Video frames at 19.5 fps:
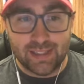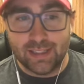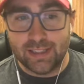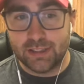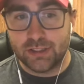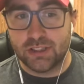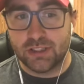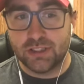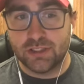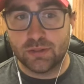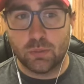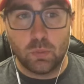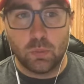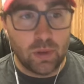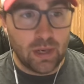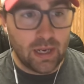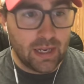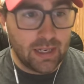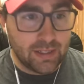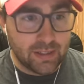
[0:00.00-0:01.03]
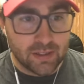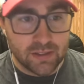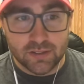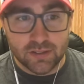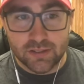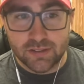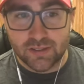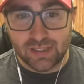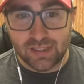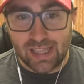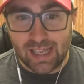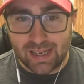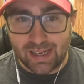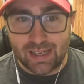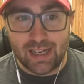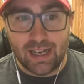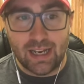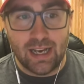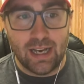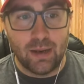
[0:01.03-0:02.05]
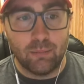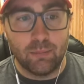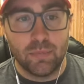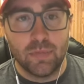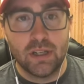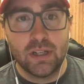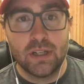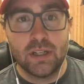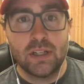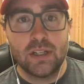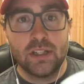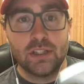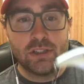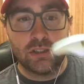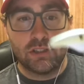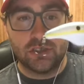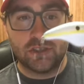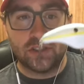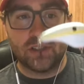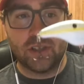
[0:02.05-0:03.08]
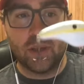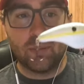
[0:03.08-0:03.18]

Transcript: conditions, wind, slack calm, just